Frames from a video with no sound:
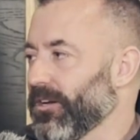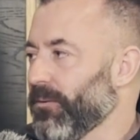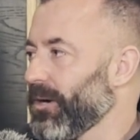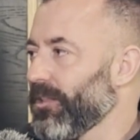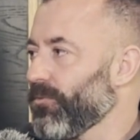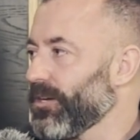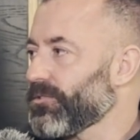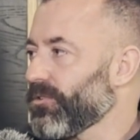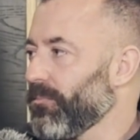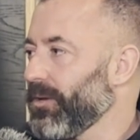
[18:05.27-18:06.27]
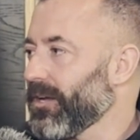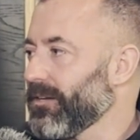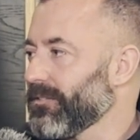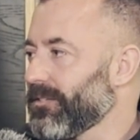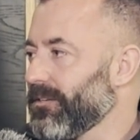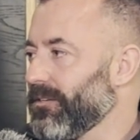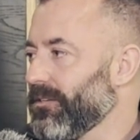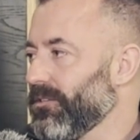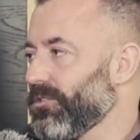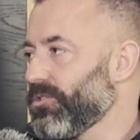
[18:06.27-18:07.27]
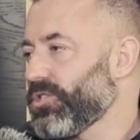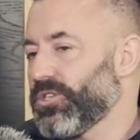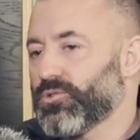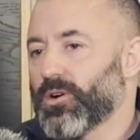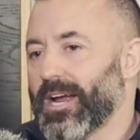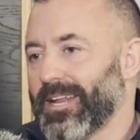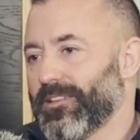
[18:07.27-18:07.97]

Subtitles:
going to buy the restaurant, because trying to